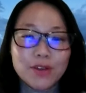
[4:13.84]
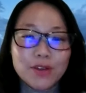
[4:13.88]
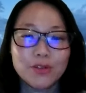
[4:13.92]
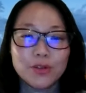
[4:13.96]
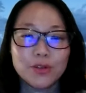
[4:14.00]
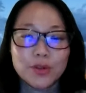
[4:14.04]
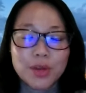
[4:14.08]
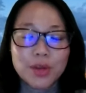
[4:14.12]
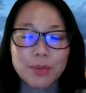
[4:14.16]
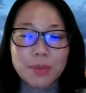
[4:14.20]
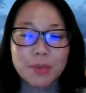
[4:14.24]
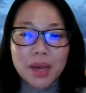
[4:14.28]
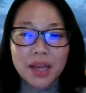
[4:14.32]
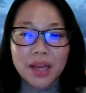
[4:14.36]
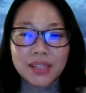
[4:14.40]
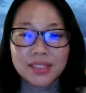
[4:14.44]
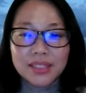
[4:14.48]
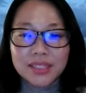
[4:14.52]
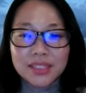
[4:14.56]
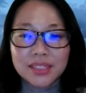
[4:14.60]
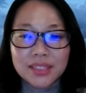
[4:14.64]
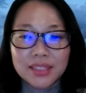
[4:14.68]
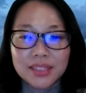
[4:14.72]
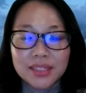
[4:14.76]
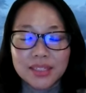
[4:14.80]
would
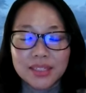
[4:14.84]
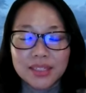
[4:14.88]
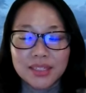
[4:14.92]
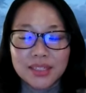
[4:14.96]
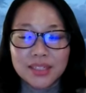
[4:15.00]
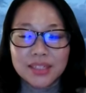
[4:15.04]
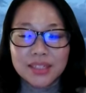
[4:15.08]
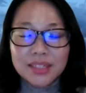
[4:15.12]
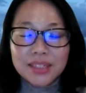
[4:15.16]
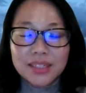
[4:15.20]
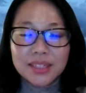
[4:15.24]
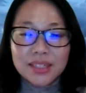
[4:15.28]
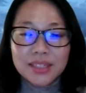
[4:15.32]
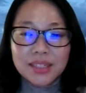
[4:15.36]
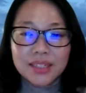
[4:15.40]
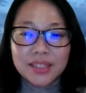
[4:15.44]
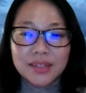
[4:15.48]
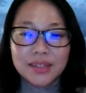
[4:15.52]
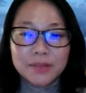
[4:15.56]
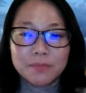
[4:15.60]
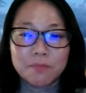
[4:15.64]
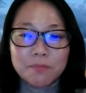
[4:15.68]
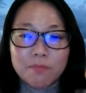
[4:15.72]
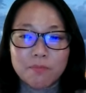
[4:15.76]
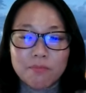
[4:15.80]
imagine
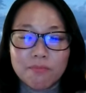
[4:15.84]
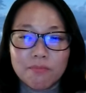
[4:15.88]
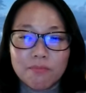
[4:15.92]
the